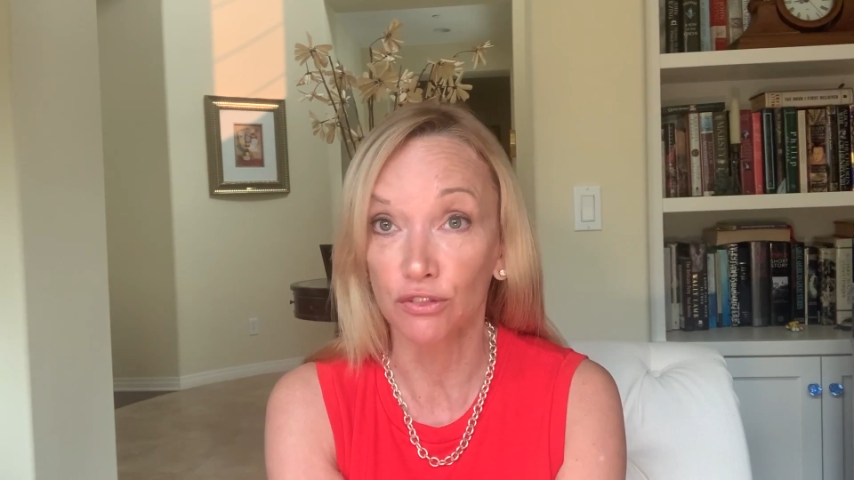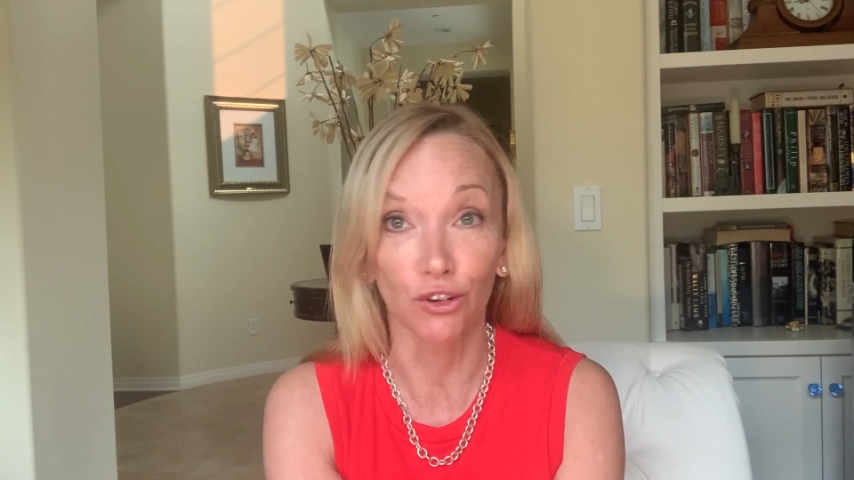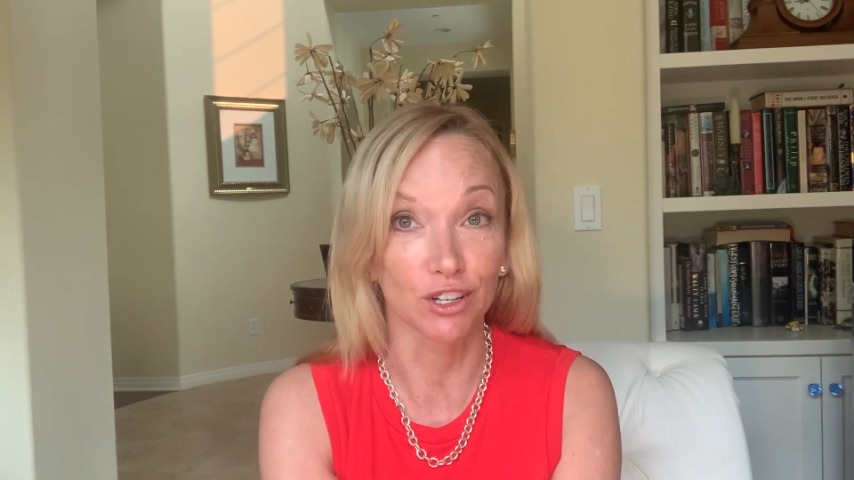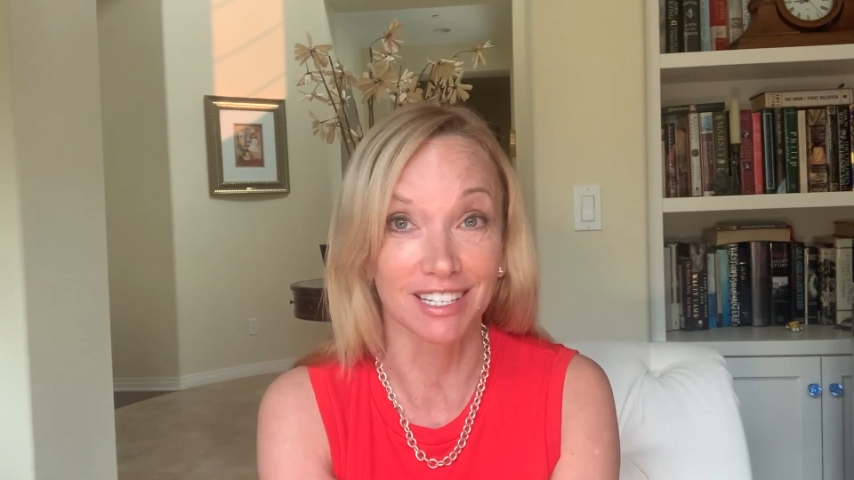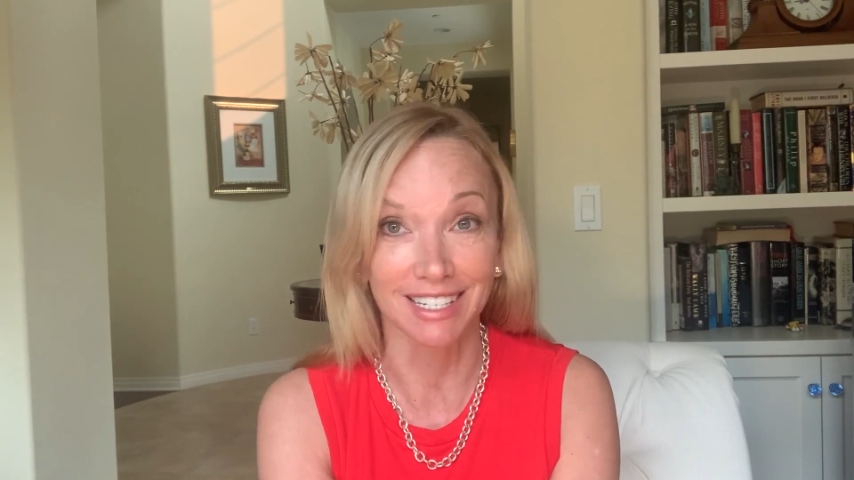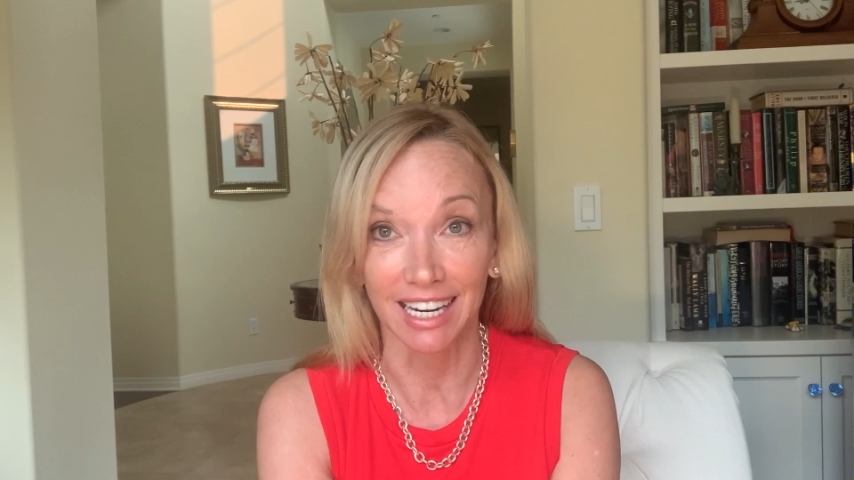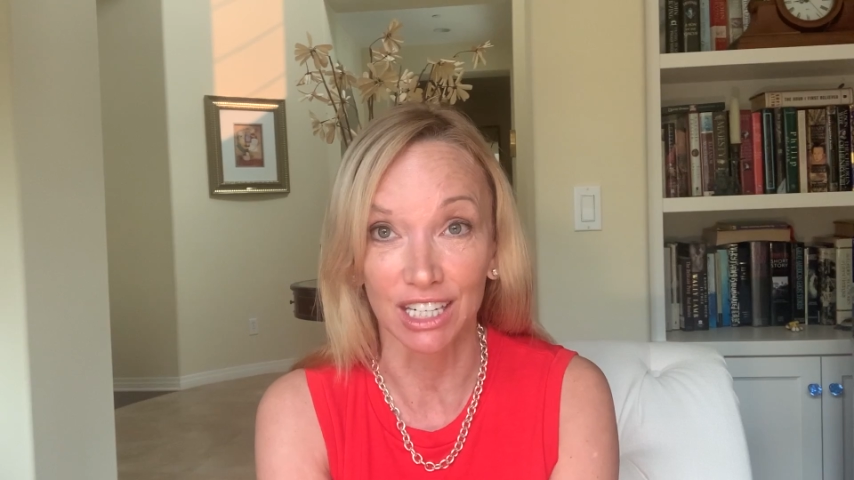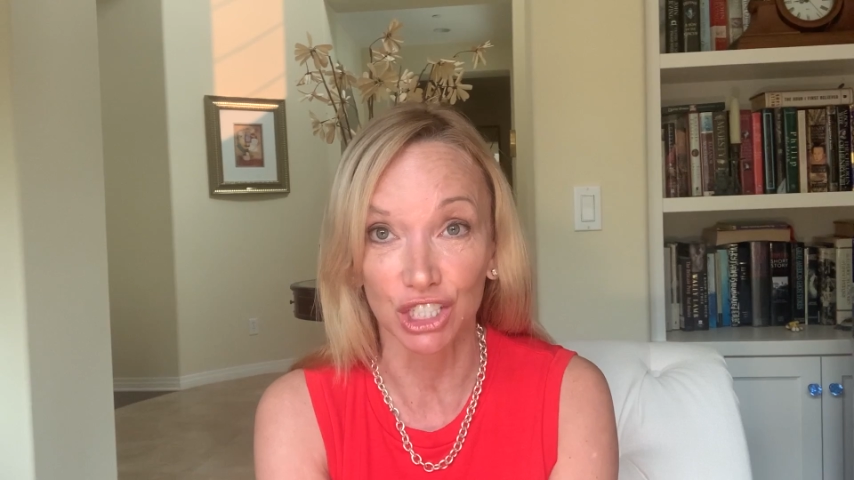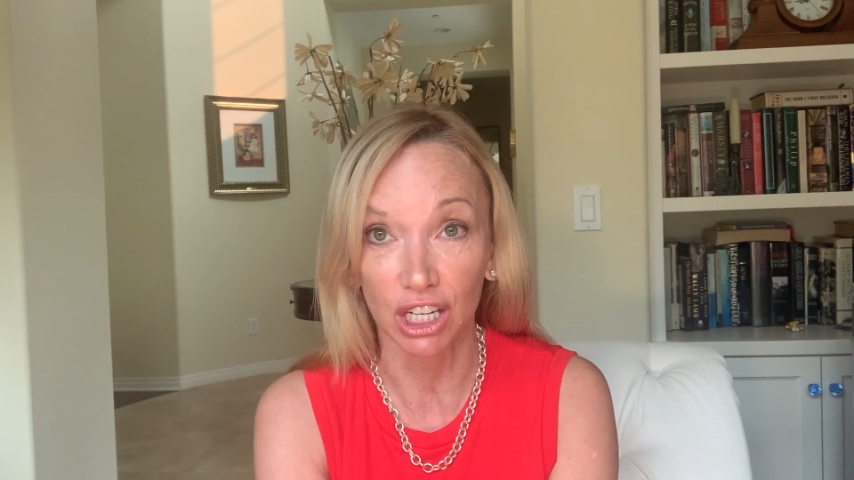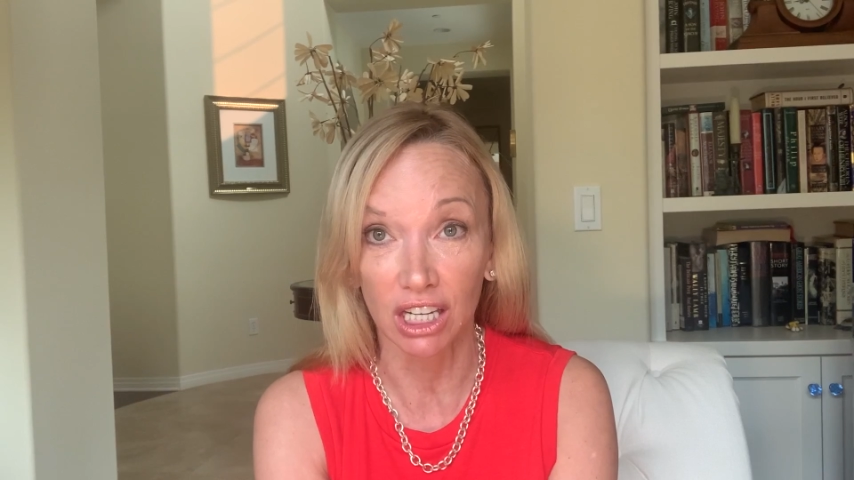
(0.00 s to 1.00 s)
for
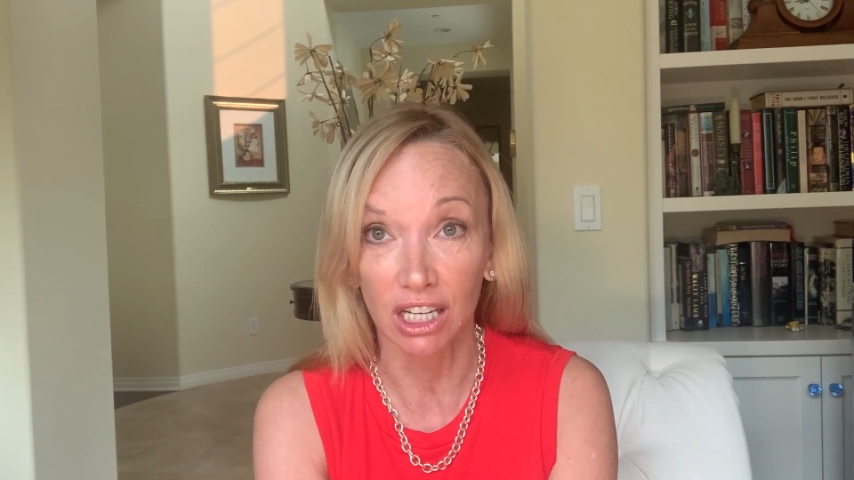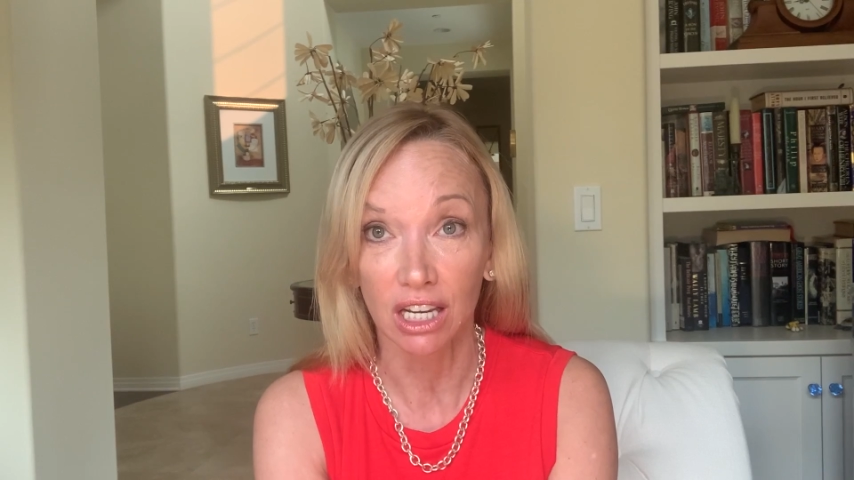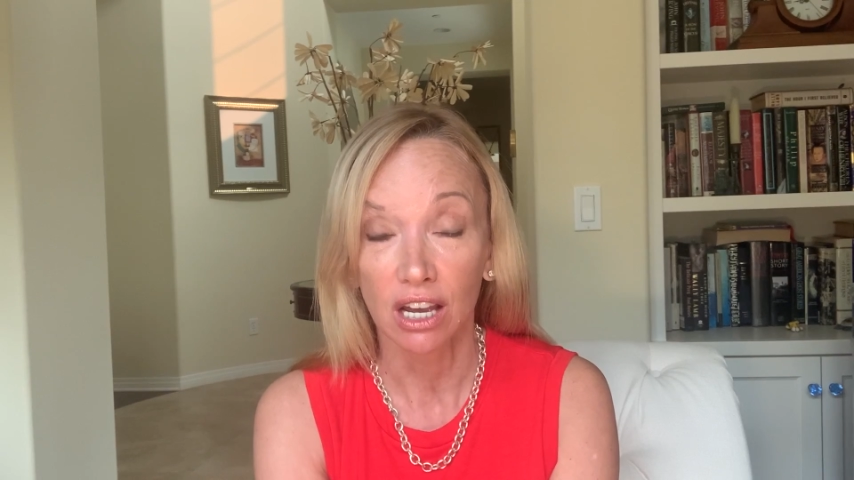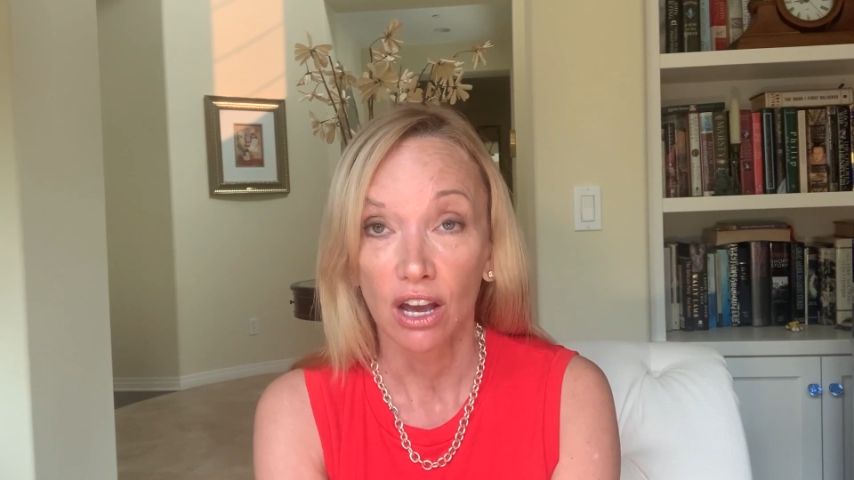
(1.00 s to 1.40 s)
staging,